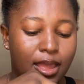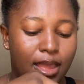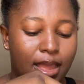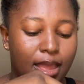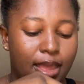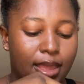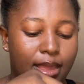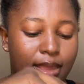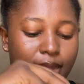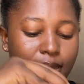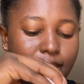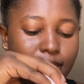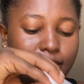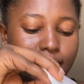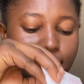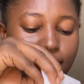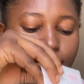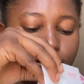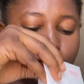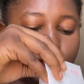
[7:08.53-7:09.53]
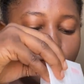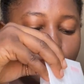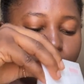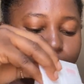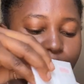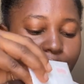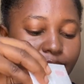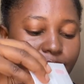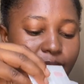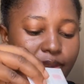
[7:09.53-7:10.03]
and so
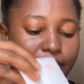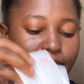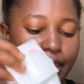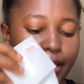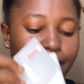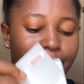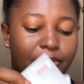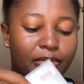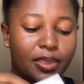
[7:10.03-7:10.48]
yeah,